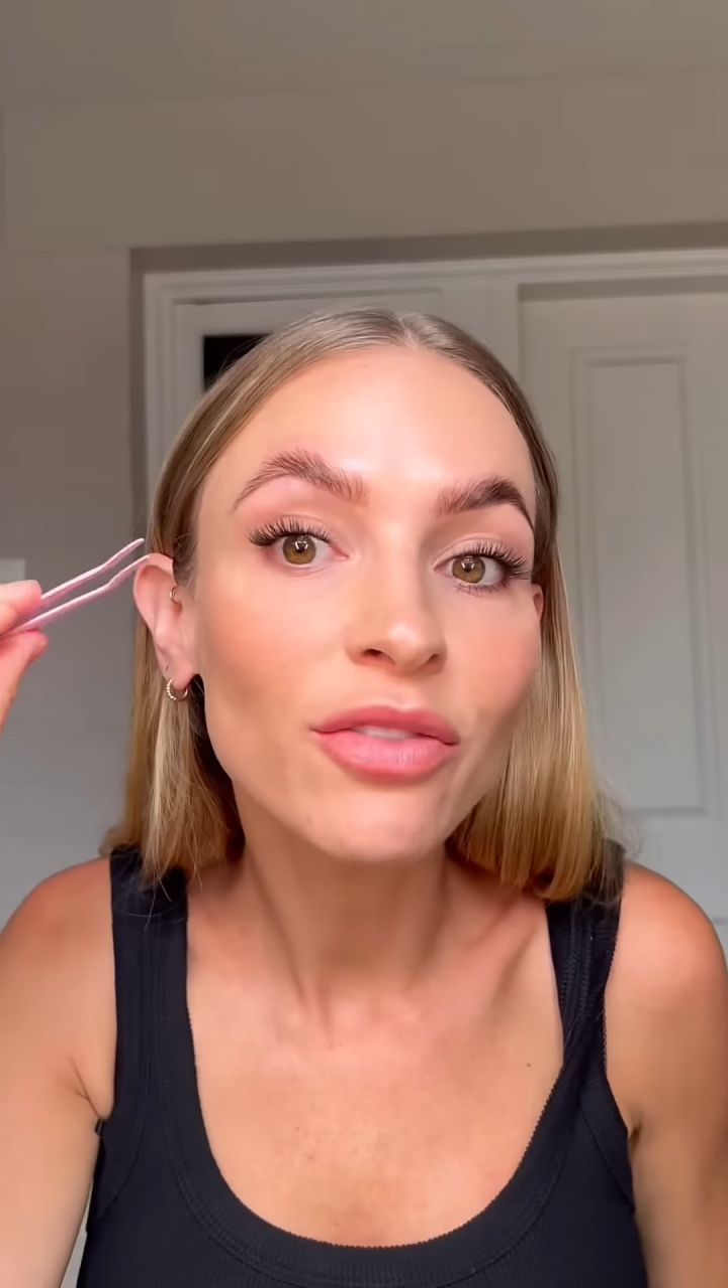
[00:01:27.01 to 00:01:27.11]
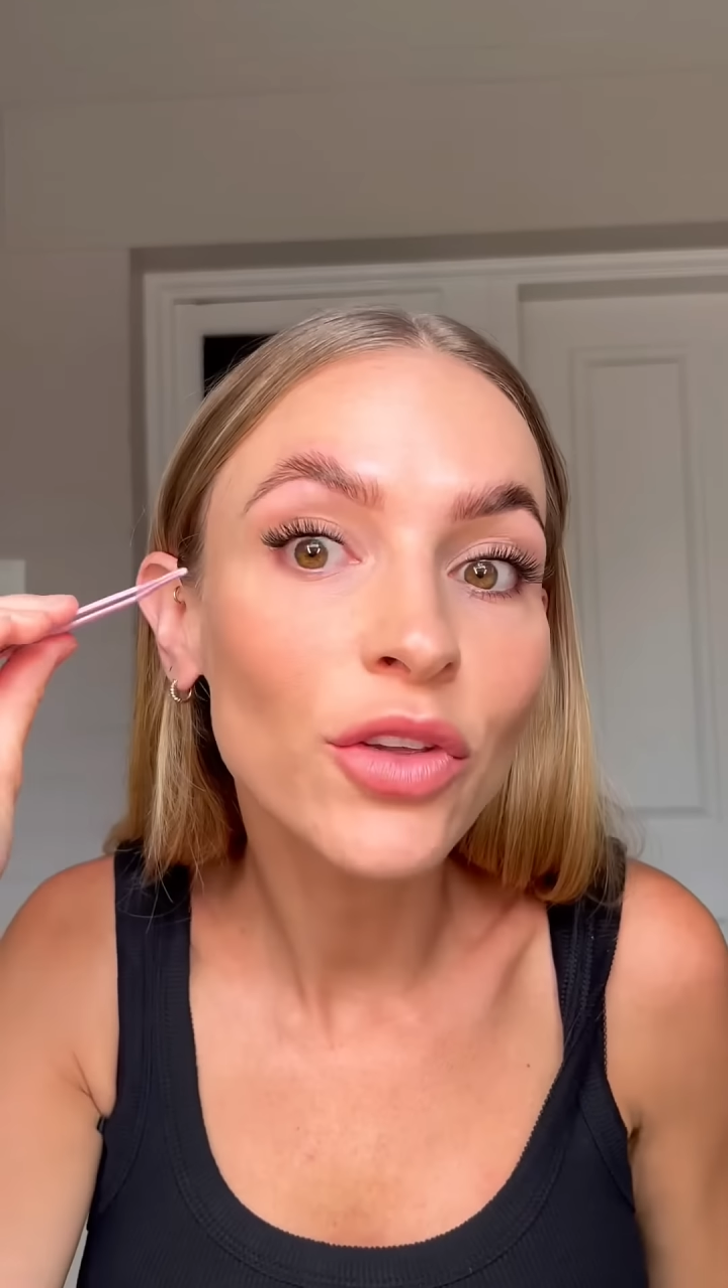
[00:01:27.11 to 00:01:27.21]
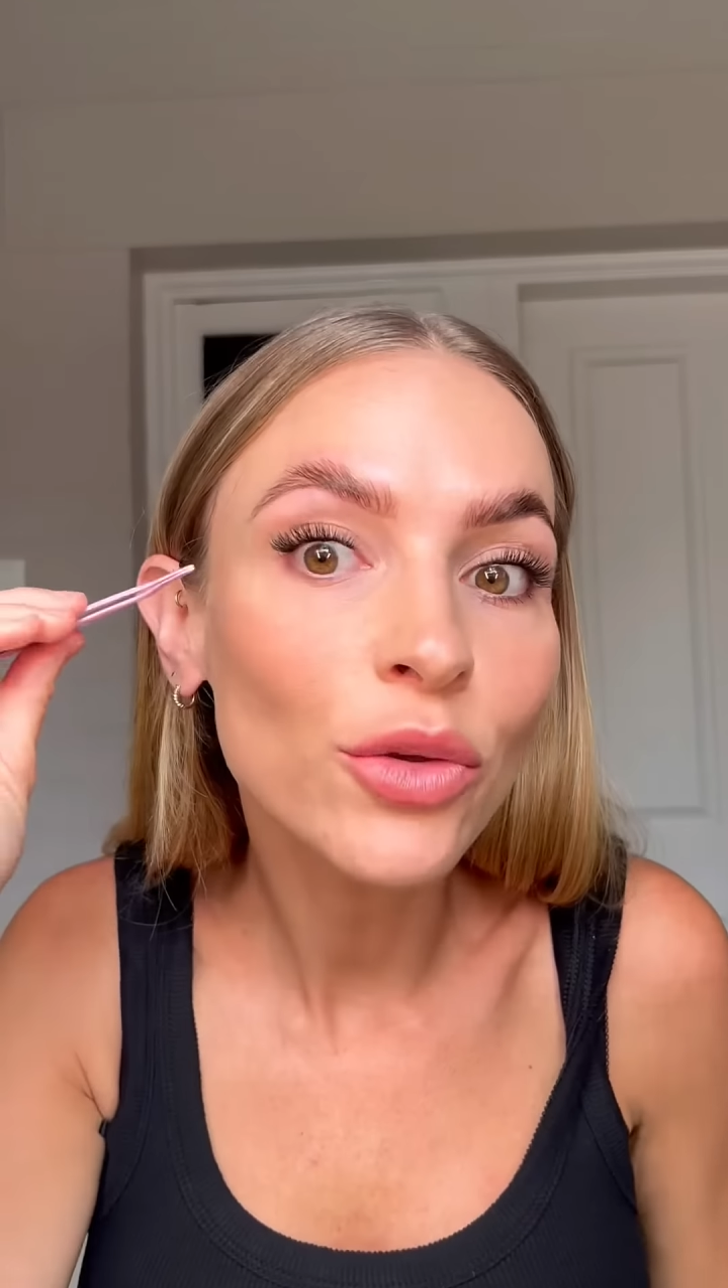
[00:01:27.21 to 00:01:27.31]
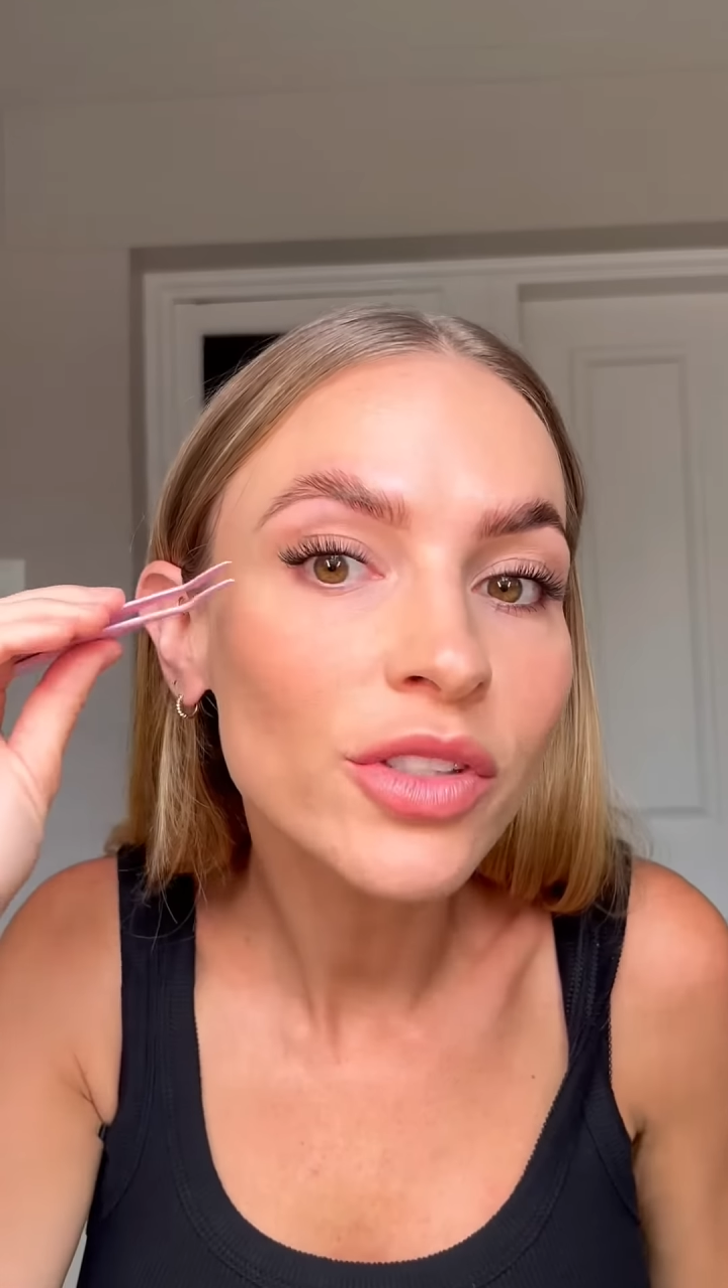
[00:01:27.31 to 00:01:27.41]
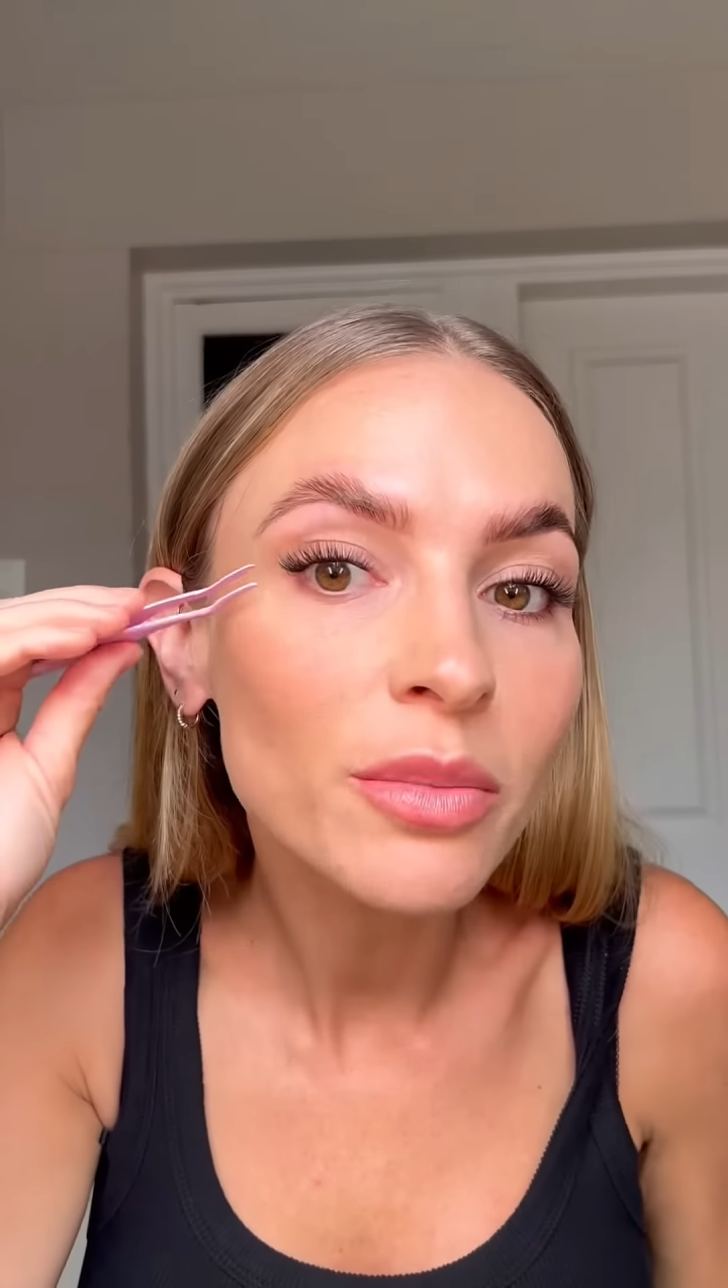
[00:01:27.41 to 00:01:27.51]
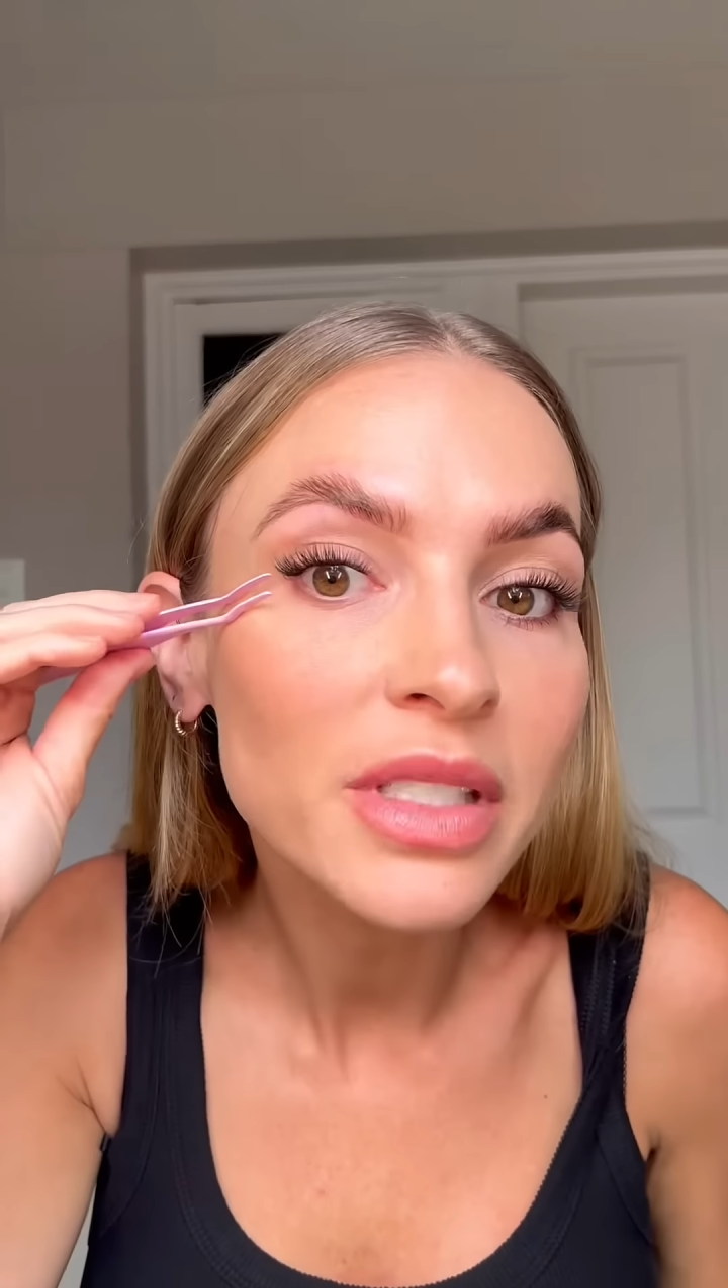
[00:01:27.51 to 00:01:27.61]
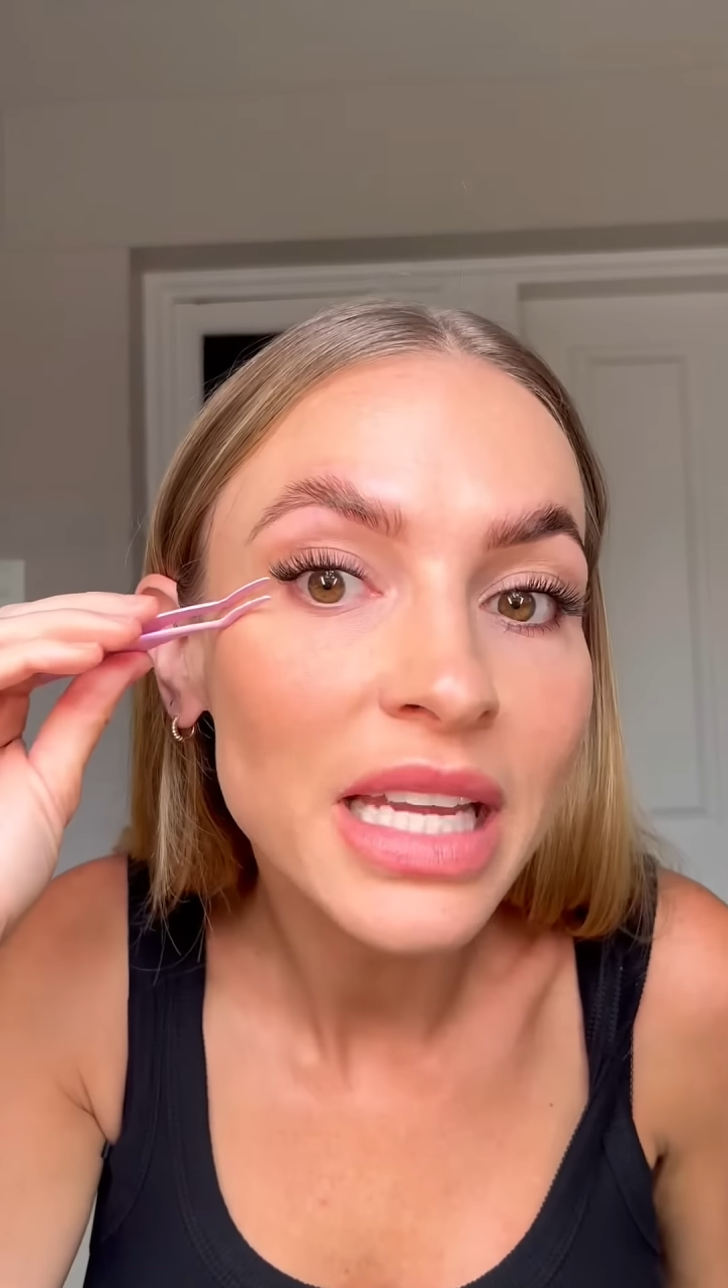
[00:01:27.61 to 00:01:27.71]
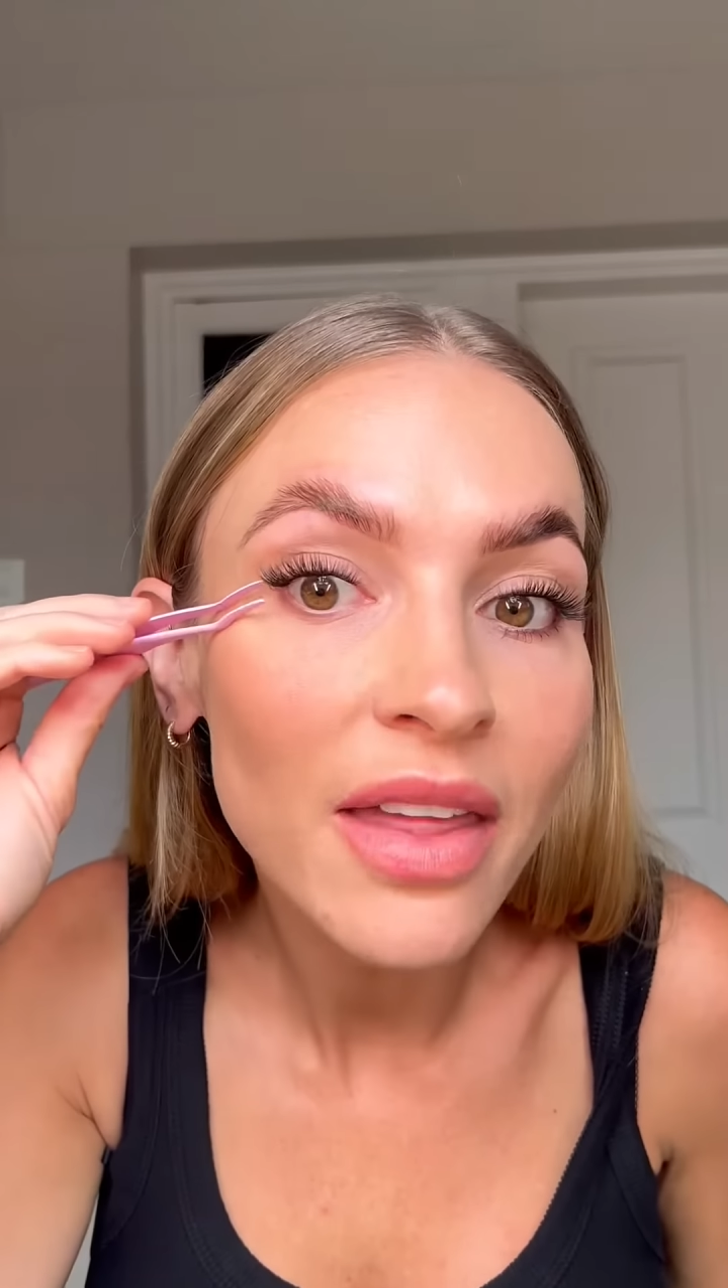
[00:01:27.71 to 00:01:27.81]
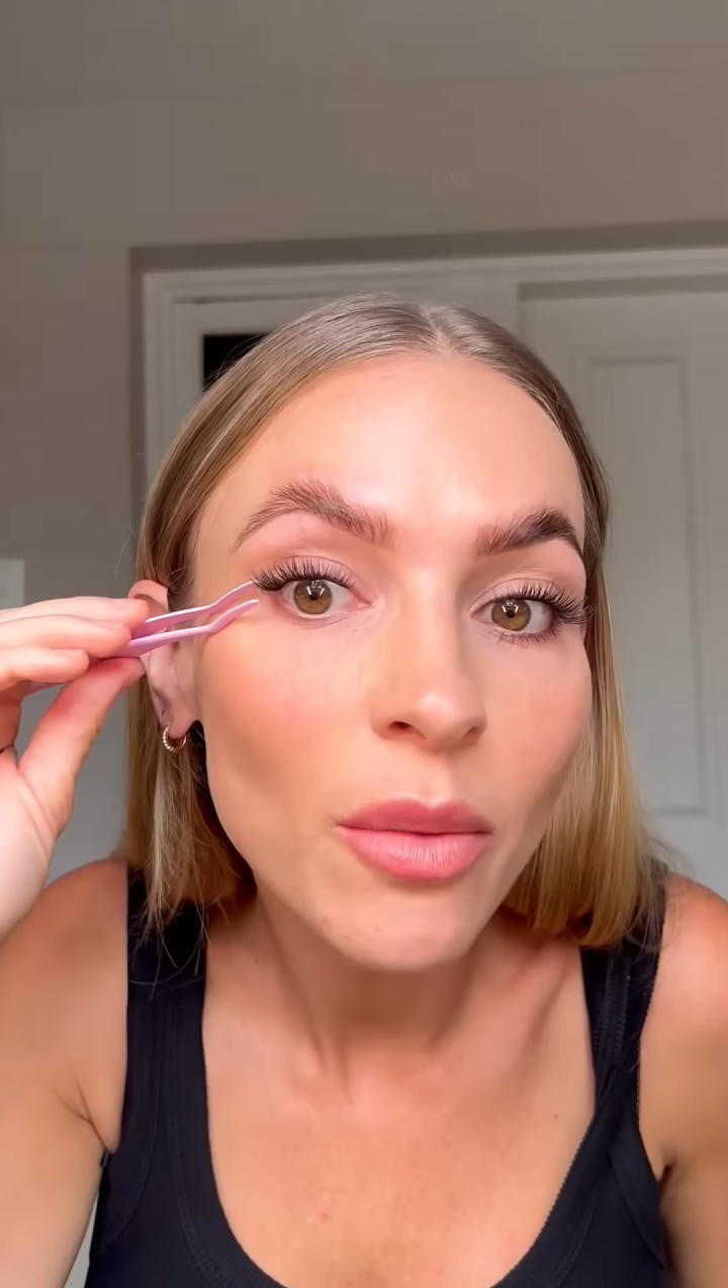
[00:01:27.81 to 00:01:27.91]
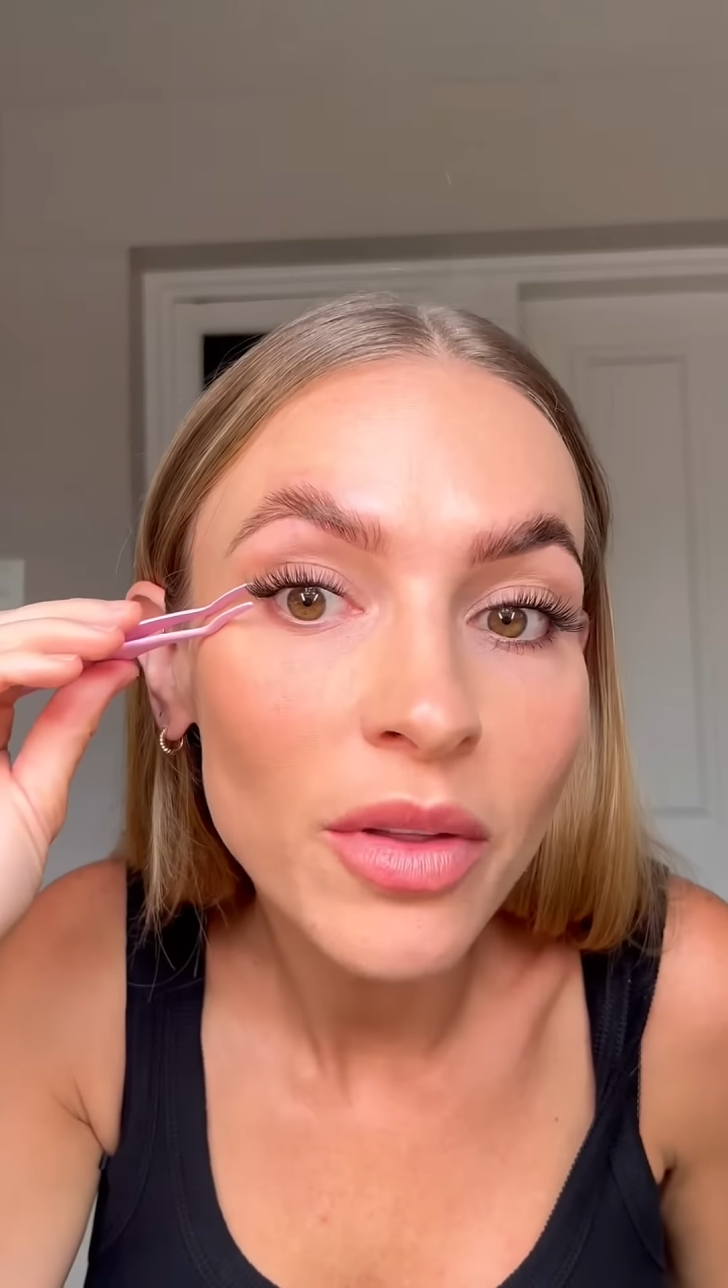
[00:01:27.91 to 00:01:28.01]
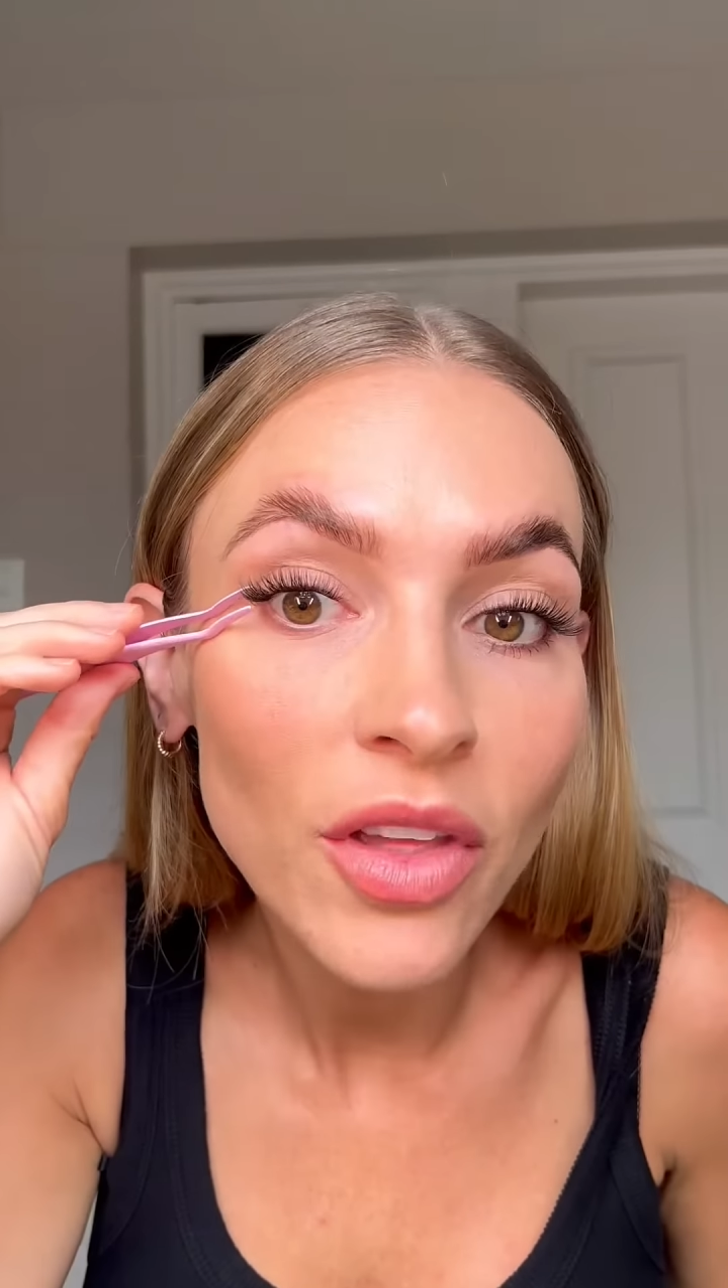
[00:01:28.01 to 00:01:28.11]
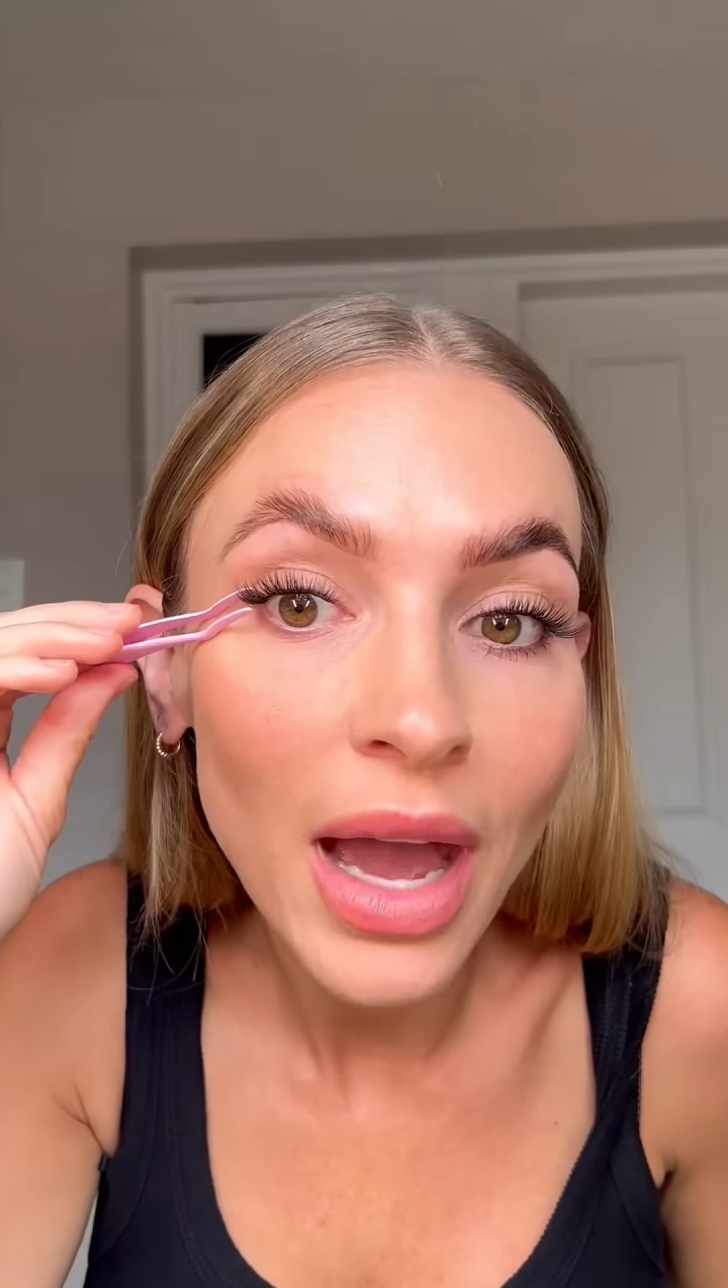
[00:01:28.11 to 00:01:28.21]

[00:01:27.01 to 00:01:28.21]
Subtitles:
fuse them together with your